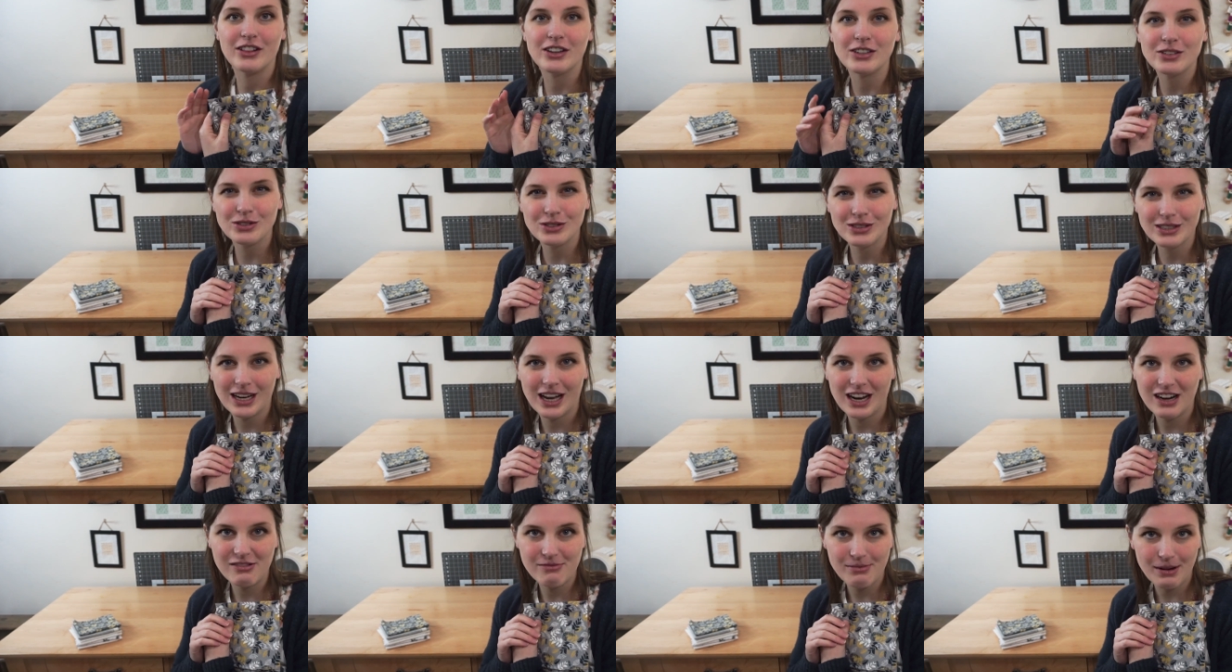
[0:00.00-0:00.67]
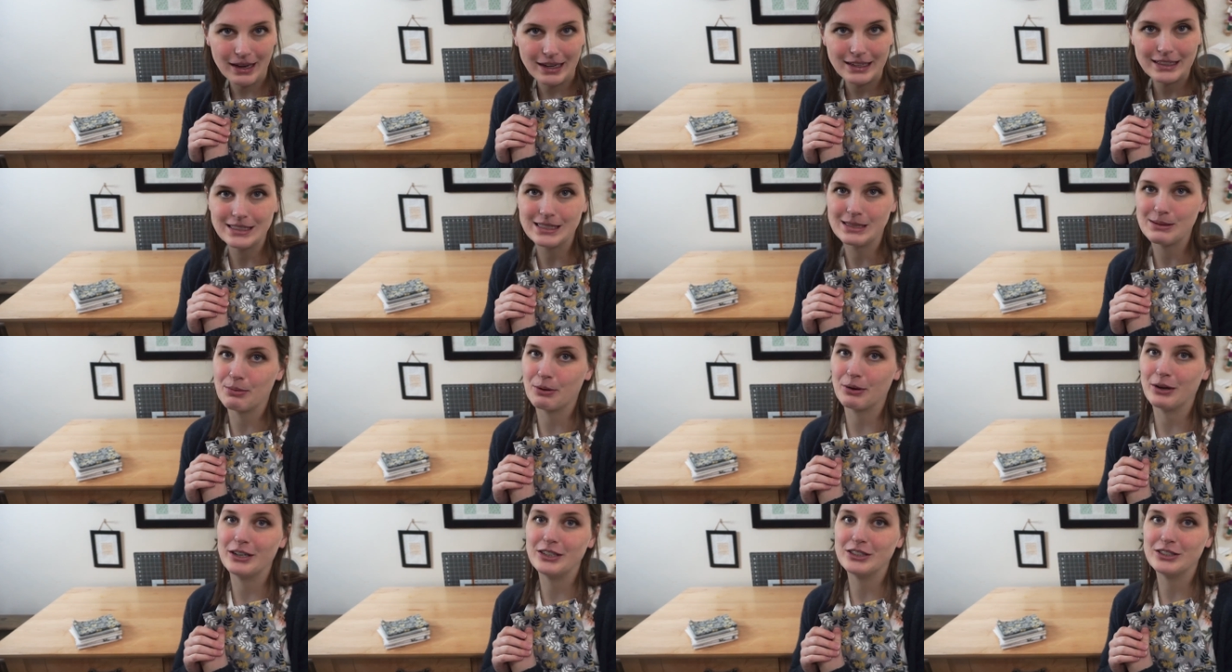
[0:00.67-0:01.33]
This was kind of my
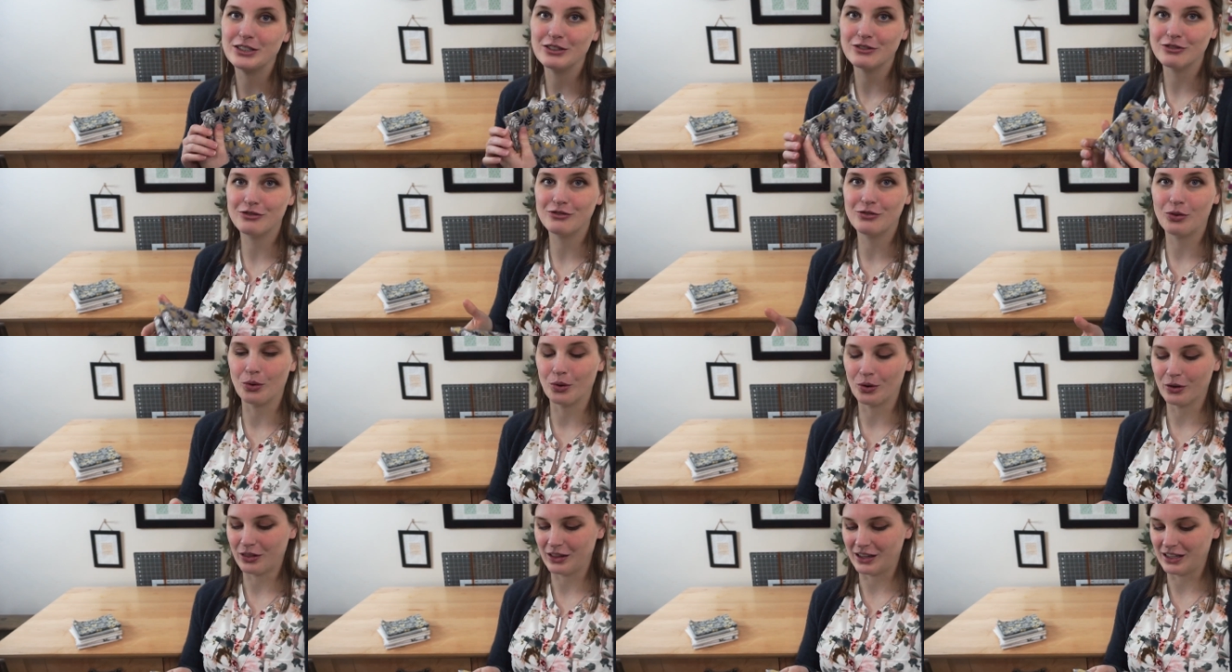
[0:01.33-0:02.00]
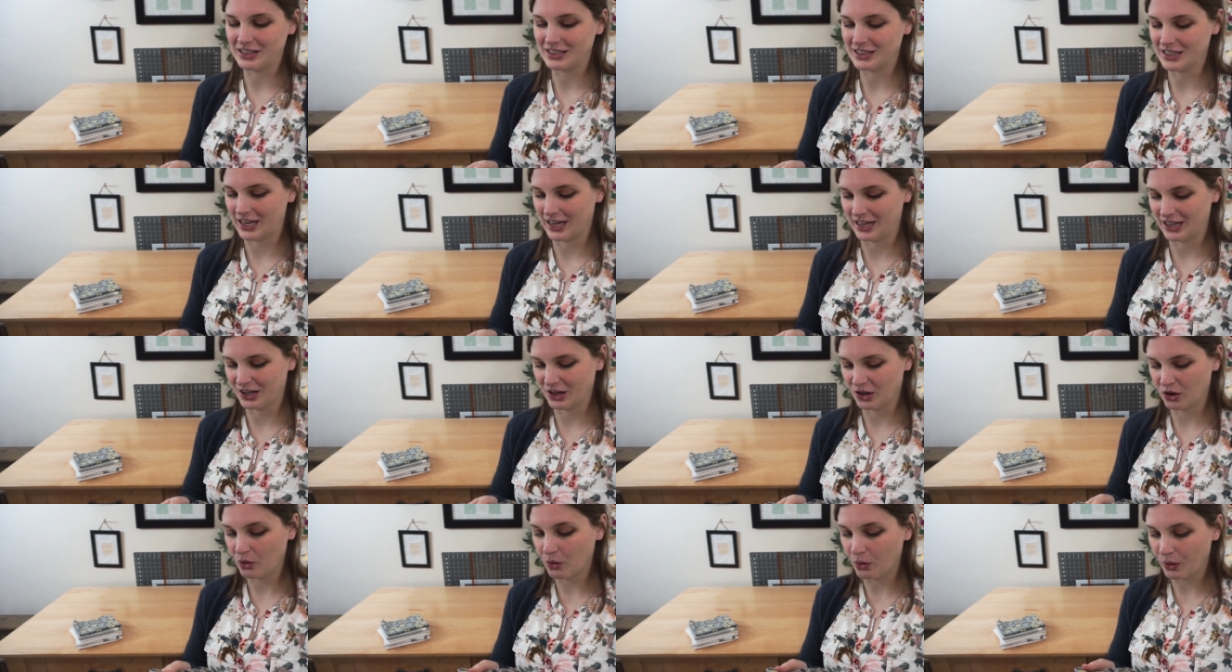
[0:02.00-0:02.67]
inspiration for the
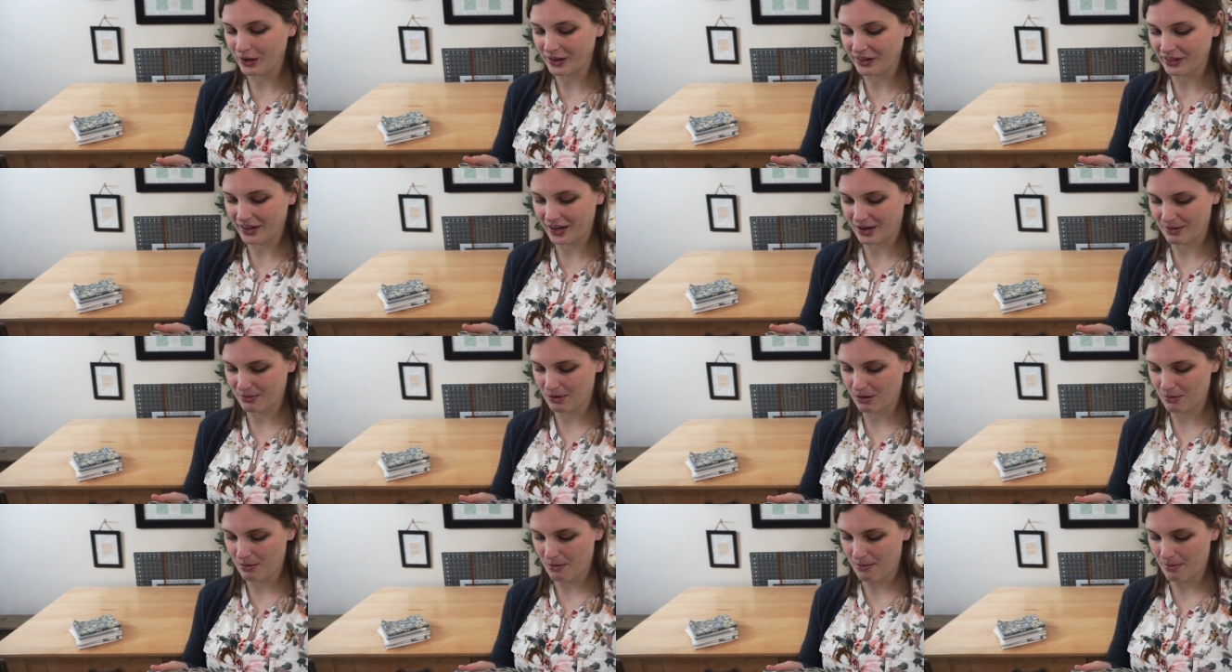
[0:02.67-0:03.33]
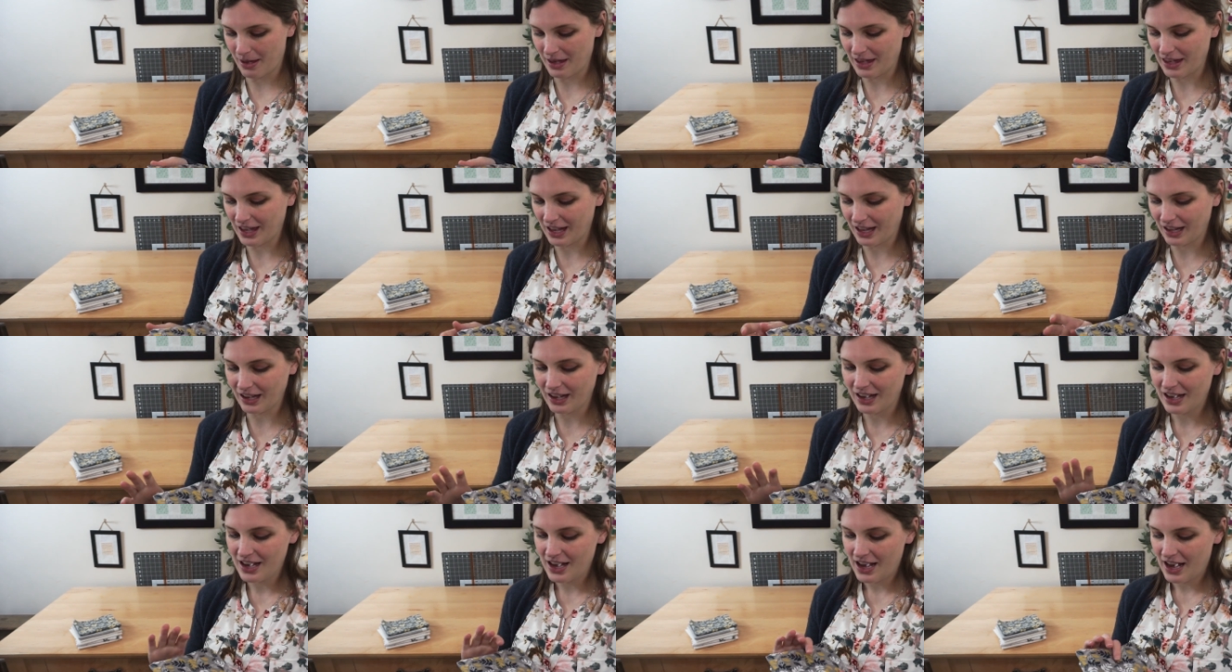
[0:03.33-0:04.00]
entire quilt that I'm gonna be making.